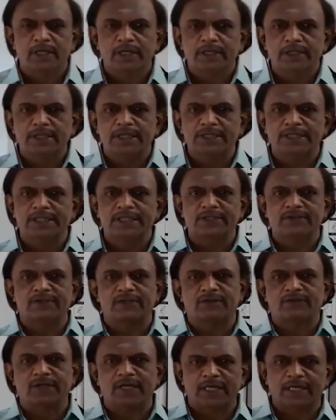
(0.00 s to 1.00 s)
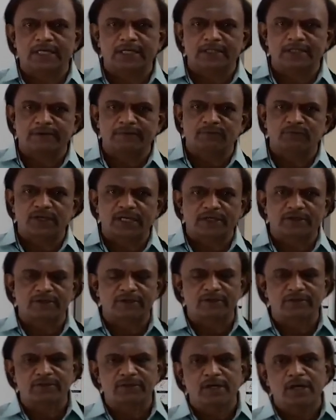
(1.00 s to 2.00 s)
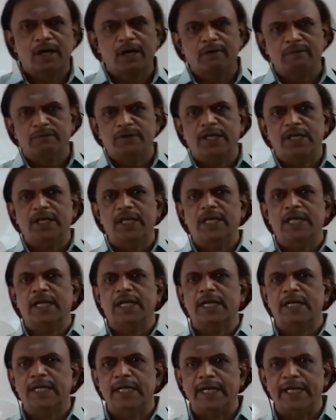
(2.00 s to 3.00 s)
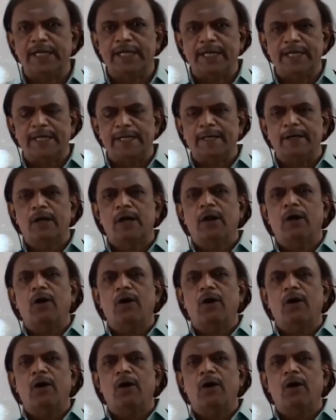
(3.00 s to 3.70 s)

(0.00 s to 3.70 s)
this is the secret of success of any great leader.